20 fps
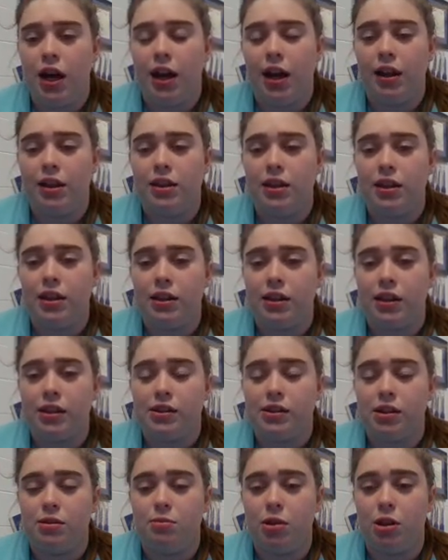And I think
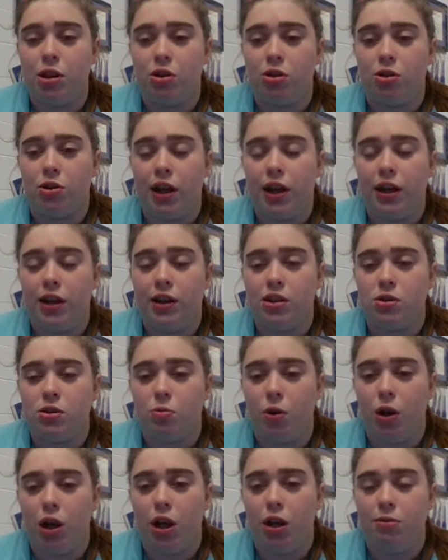that's going to be the greatest
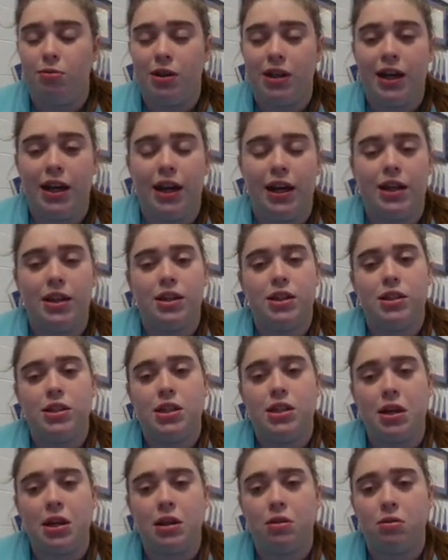one. We can't
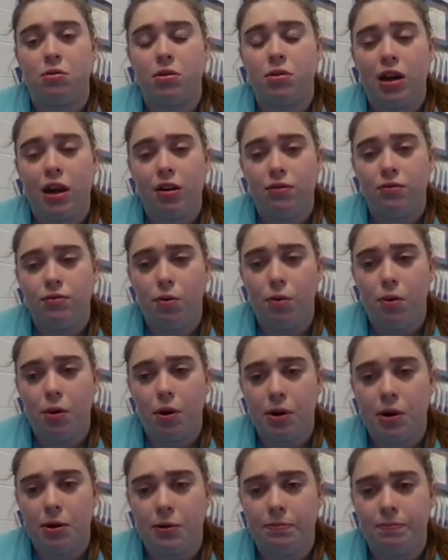take 3 out of
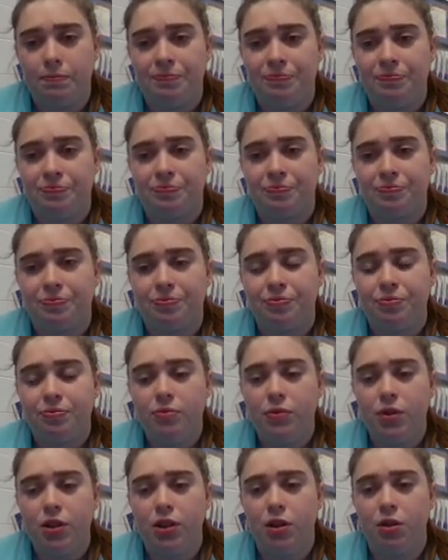4.
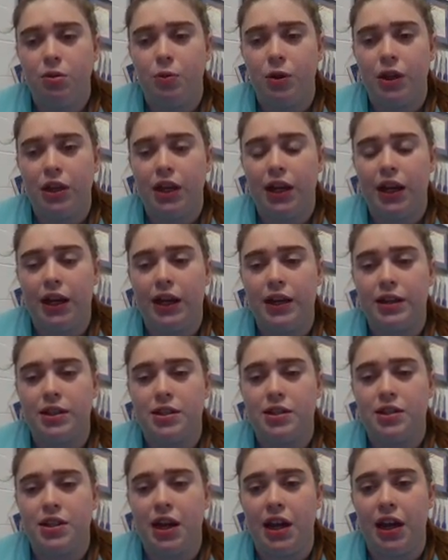We
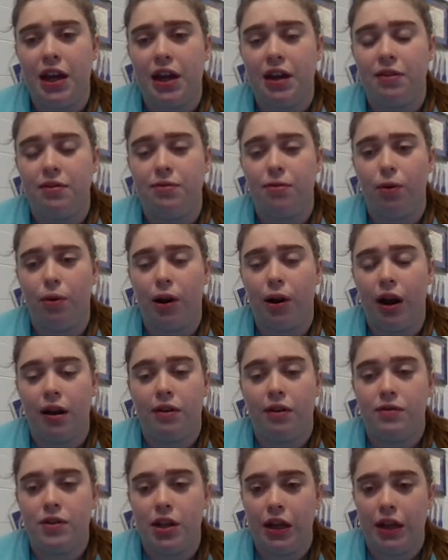can't take 4
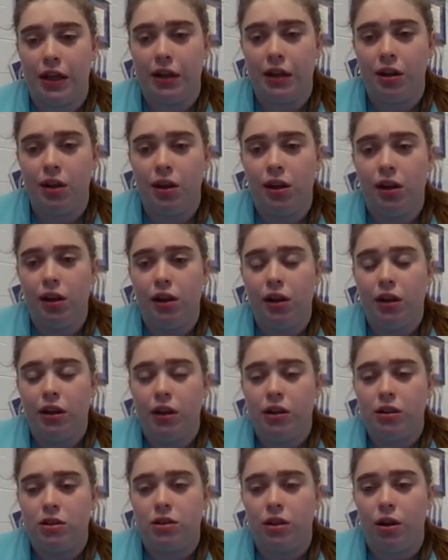out of 10.
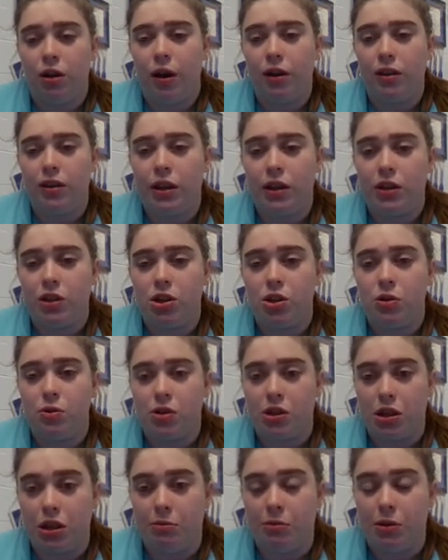So I think 2
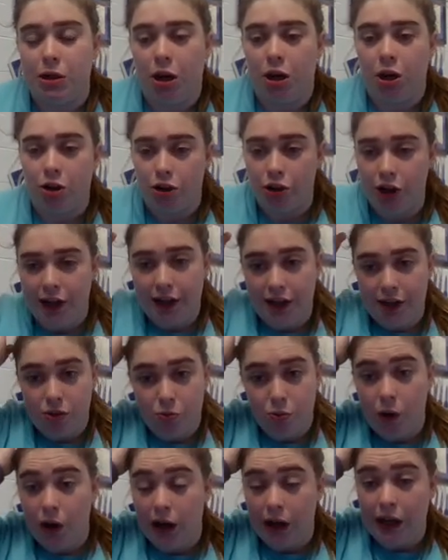is going to be our
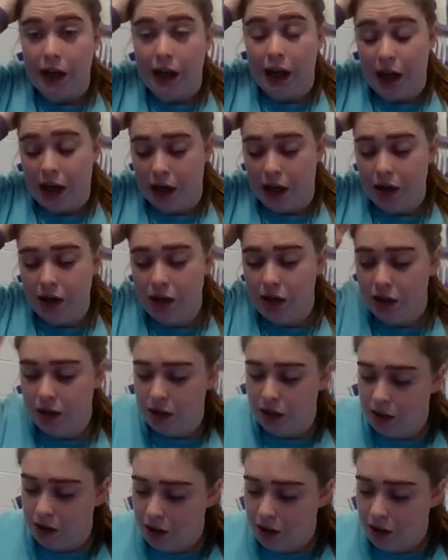greatest one again.